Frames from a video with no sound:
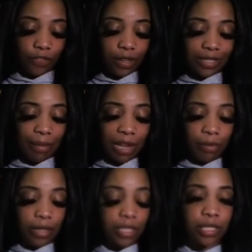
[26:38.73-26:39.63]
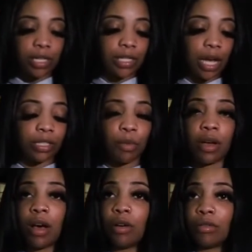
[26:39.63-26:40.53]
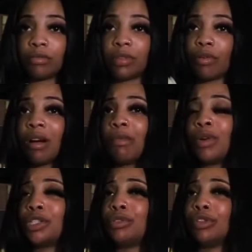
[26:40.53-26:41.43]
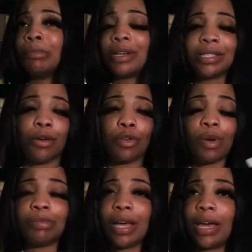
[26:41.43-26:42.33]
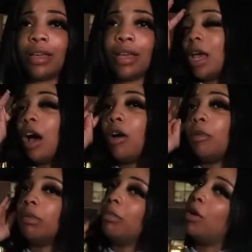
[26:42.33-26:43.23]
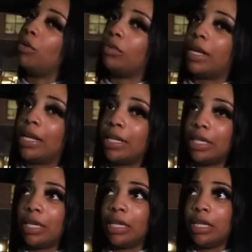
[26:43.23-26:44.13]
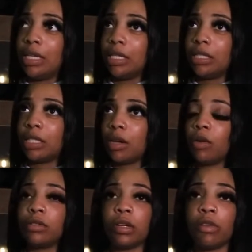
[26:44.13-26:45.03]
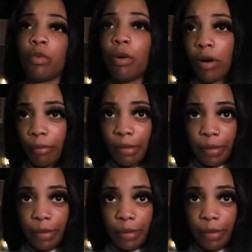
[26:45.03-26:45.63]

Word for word: the first time they brought these cookies out, they were cold. So, Crumbl, what is you doing? Because on your website, y'all promote that it is served warm,